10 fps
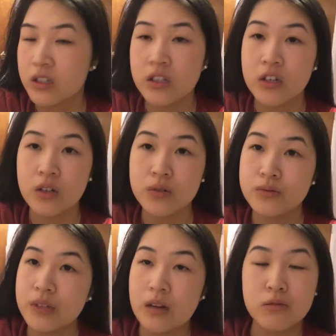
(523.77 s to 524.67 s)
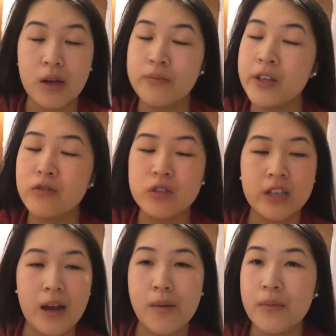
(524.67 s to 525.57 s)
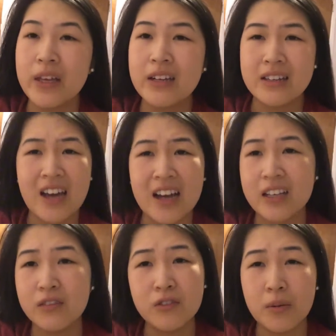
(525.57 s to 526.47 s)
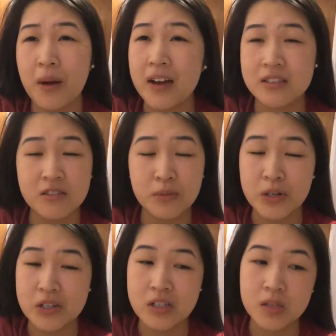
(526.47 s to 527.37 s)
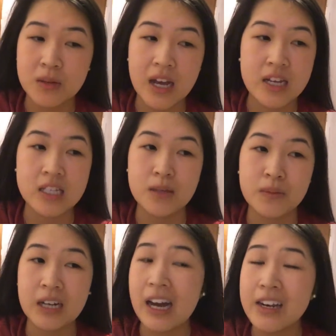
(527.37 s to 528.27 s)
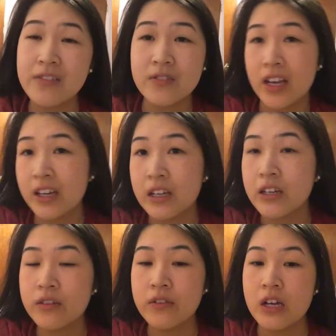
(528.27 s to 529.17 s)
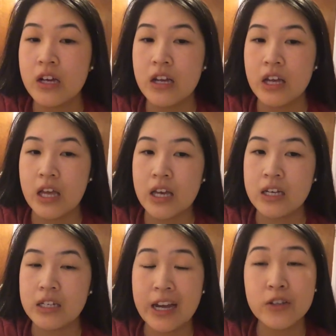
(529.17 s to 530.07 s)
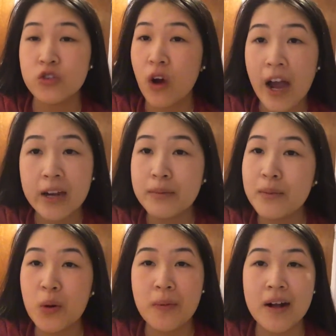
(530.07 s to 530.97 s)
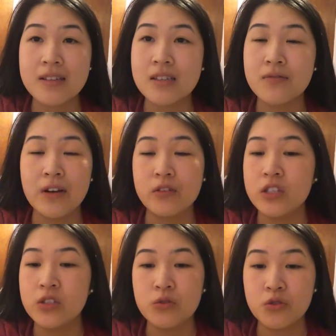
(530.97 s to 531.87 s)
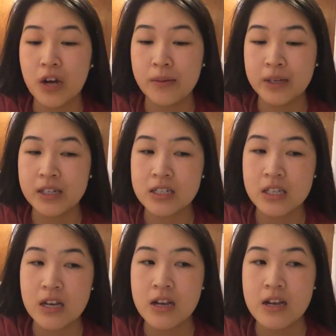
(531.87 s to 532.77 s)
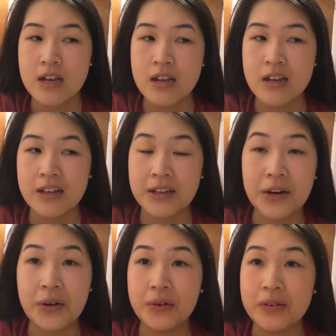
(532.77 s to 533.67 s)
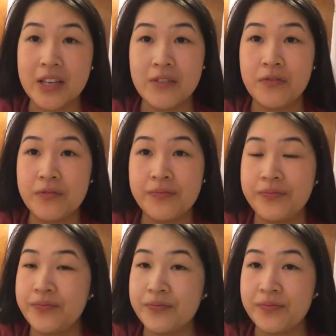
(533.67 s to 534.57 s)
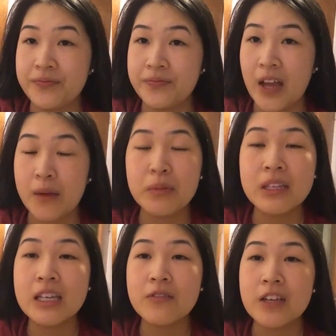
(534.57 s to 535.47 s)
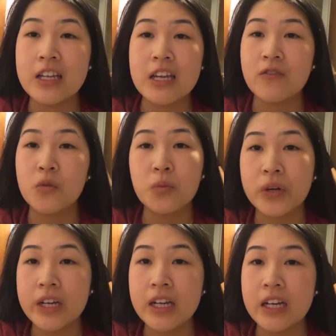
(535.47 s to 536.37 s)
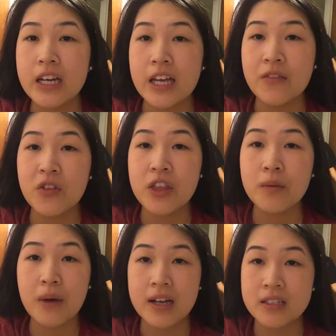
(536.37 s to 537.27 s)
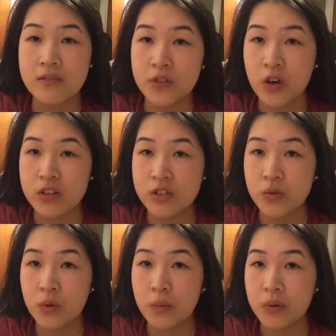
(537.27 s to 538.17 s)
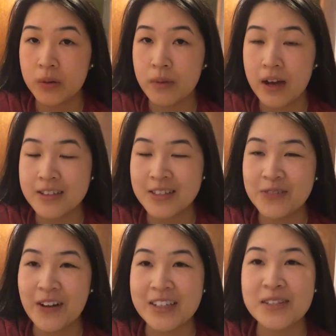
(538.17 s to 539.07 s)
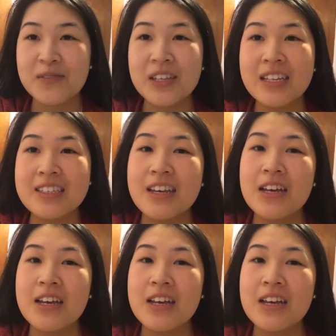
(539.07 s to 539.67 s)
you know, I'm not even a positive person, to be honest. I'm kind of negative, and I try to be more positive. I really do try, because, you know, if you think positive thoughts, you will bring positive activities,